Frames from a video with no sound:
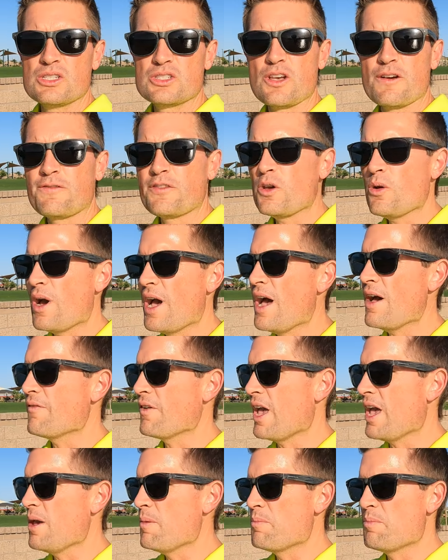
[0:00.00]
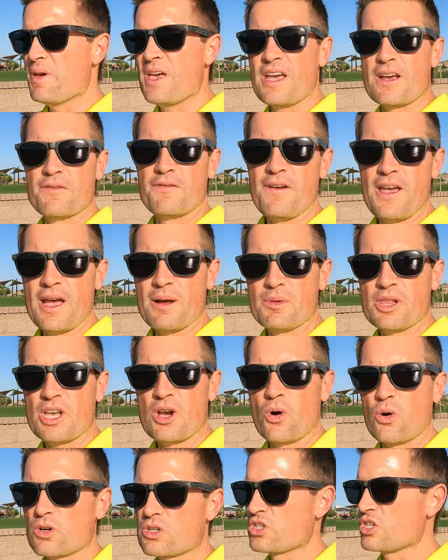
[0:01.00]
So if you have a big family
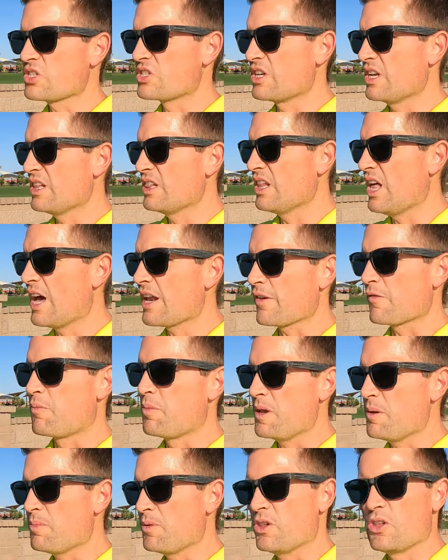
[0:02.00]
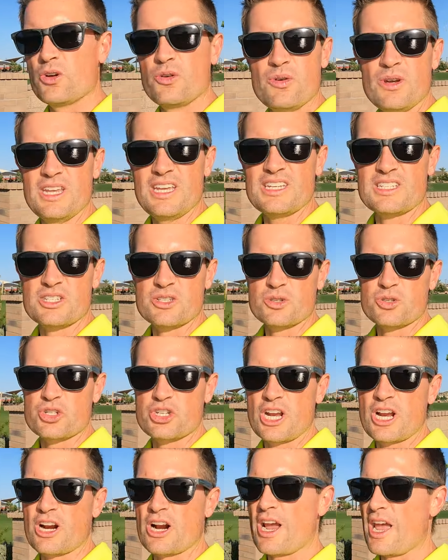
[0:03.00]
or just a lot of people who need to
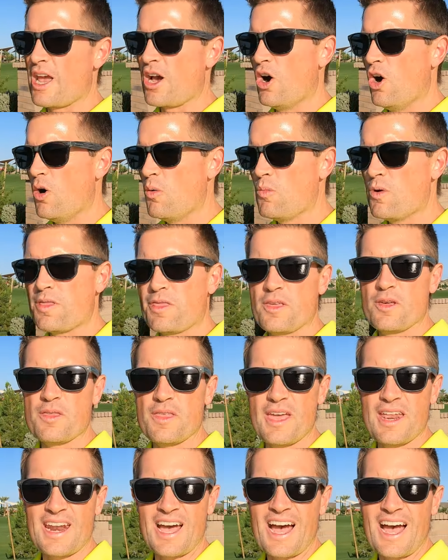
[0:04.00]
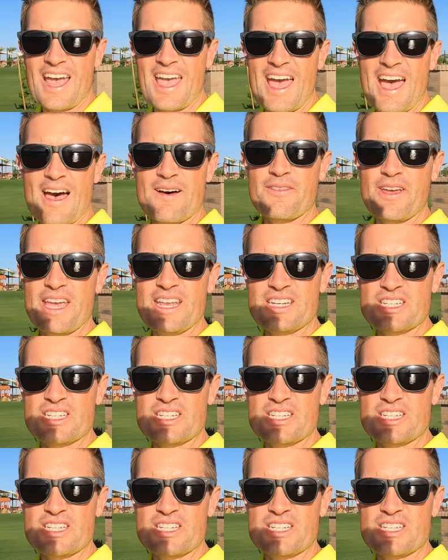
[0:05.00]
share a home with you, then I have a